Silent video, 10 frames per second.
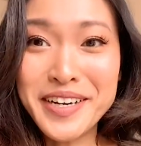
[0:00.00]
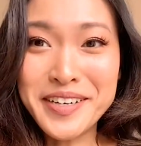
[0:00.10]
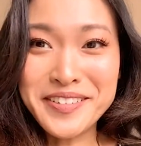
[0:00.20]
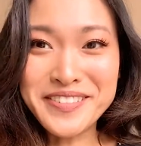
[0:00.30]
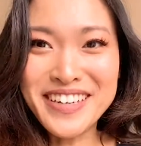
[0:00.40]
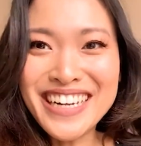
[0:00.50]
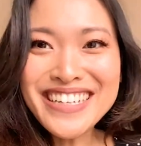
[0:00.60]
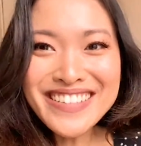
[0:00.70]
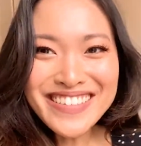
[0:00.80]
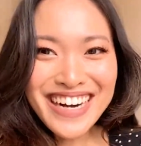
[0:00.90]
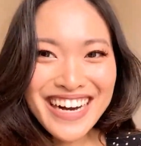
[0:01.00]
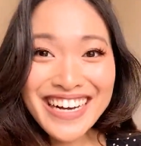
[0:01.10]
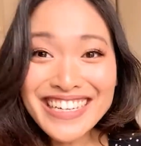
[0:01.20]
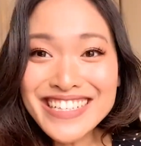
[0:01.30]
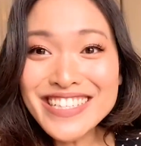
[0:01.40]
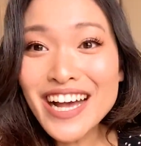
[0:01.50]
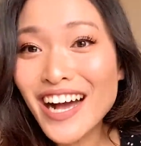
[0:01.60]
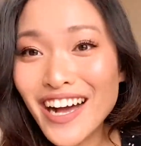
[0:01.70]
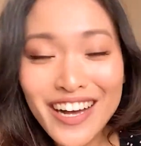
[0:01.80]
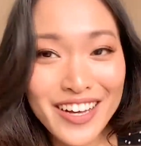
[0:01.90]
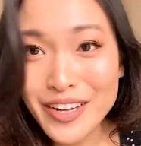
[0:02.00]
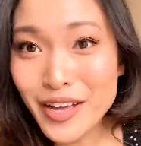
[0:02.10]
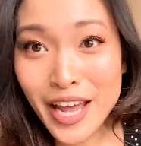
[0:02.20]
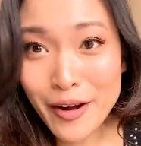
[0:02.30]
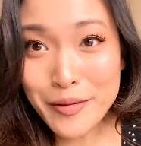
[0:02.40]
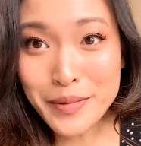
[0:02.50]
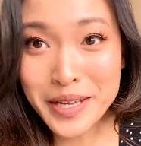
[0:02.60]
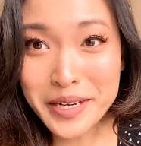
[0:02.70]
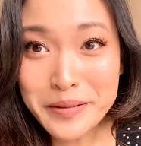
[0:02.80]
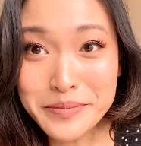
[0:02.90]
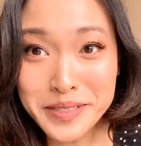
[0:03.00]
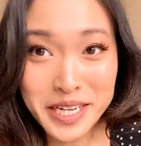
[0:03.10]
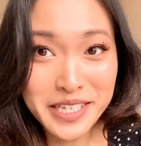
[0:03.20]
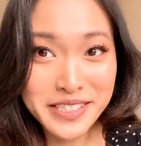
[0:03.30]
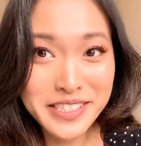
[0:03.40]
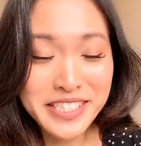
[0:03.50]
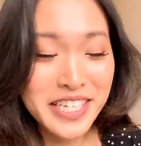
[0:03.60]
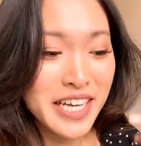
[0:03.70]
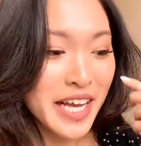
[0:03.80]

All right, you guys, hair and makeup done.